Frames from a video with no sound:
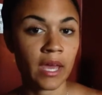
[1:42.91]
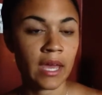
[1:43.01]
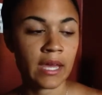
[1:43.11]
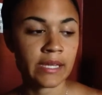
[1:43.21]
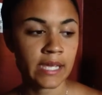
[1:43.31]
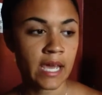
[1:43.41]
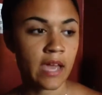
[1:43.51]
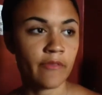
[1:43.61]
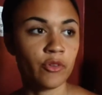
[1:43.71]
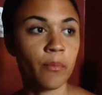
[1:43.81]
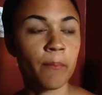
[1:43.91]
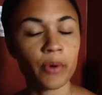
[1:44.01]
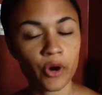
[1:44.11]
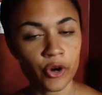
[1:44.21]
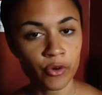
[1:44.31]
And if you
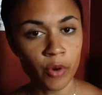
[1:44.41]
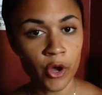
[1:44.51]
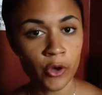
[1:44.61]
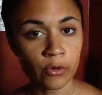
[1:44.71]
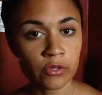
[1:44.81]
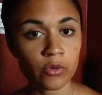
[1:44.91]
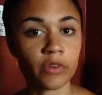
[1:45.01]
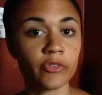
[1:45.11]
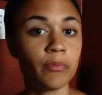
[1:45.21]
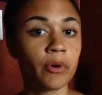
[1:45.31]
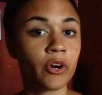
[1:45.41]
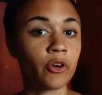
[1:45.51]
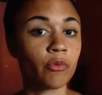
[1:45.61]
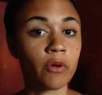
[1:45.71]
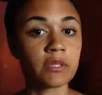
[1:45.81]
burn a rose, or if you burn
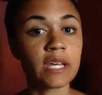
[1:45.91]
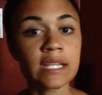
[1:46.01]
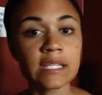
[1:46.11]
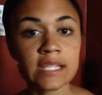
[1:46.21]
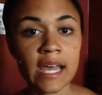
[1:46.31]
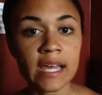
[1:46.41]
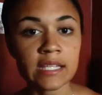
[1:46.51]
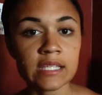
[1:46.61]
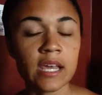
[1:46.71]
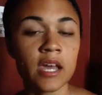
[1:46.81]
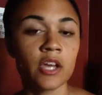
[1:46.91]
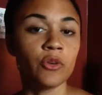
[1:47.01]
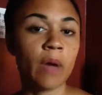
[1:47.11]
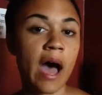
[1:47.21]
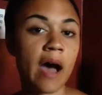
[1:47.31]
a rose incense,
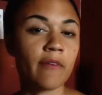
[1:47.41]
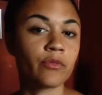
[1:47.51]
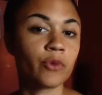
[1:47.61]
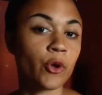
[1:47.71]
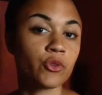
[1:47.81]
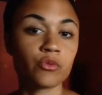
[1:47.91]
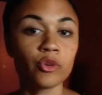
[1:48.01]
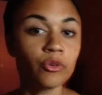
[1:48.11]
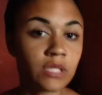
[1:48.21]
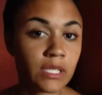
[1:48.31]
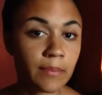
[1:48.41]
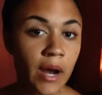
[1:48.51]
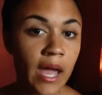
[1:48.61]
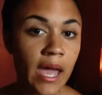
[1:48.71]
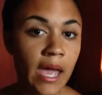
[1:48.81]
you have rose room
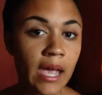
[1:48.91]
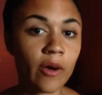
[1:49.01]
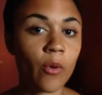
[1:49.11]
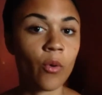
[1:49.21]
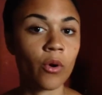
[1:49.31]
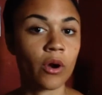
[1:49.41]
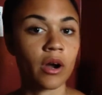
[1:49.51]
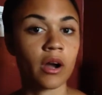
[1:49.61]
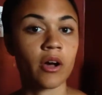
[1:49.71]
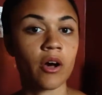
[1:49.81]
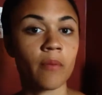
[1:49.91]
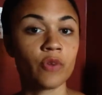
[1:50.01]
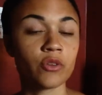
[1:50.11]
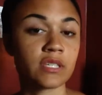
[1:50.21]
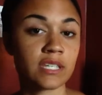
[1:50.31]
spray or
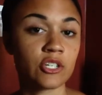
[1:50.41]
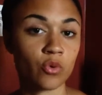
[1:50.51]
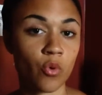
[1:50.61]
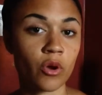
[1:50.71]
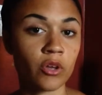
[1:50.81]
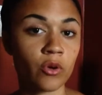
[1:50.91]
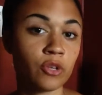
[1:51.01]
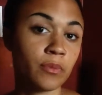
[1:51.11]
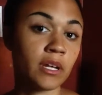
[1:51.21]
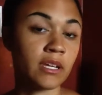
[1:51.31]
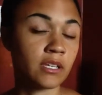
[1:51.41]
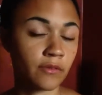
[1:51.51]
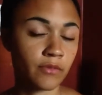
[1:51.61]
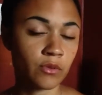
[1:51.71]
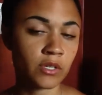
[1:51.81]
rose essential oil and you put it in a
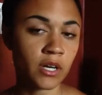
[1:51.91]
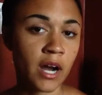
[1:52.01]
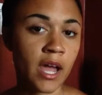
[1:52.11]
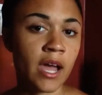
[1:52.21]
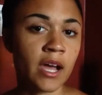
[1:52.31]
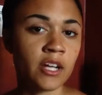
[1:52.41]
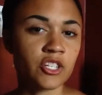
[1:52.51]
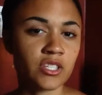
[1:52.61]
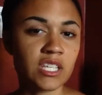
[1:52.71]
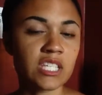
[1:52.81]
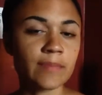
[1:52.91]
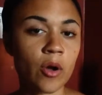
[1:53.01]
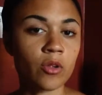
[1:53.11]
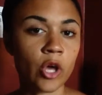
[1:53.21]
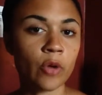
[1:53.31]
diffuser, just the
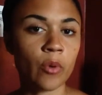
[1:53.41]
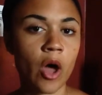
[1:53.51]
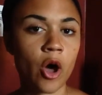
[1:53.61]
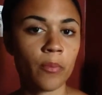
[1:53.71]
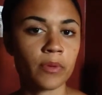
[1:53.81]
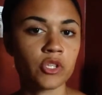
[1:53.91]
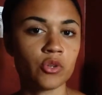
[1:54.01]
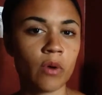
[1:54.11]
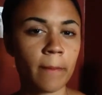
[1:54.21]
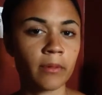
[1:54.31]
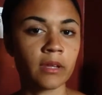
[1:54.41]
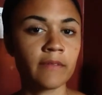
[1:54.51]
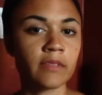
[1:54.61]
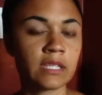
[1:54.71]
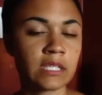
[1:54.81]
smell alone will help to
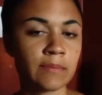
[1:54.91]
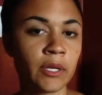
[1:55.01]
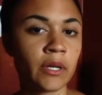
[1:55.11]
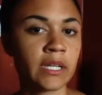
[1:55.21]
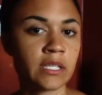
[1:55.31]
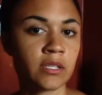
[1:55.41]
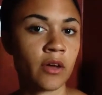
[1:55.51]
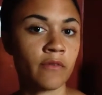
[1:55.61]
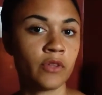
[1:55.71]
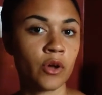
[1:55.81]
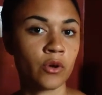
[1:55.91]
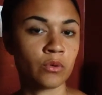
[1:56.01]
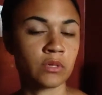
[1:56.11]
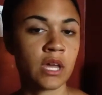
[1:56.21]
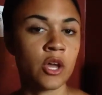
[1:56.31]
uplift the spirits of
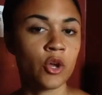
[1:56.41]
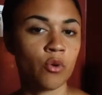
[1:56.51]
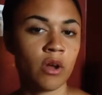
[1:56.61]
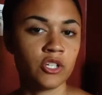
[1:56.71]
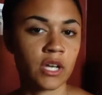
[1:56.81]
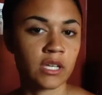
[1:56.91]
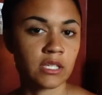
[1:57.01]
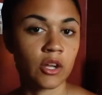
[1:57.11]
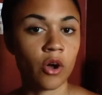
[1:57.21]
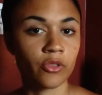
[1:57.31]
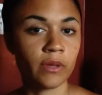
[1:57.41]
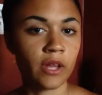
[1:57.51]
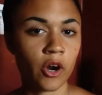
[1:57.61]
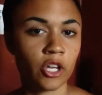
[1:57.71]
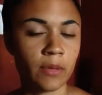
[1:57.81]
those who had just gone through
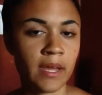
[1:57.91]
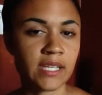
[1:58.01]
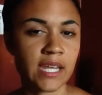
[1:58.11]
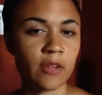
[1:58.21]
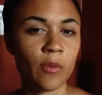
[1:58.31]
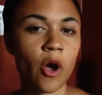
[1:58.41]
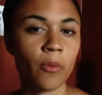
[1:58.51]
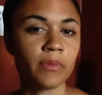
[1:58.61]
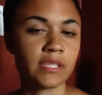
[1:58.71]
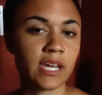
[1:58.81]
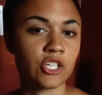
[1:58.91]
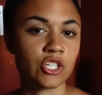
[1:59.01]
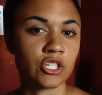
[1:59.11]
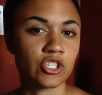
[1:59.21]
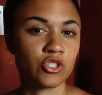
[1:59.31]
the argument, and it will help the
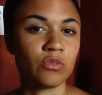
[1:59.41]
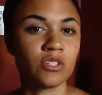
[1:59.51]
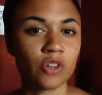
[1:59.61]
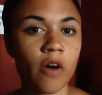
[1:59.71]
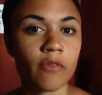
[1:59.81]
tensions to dissolve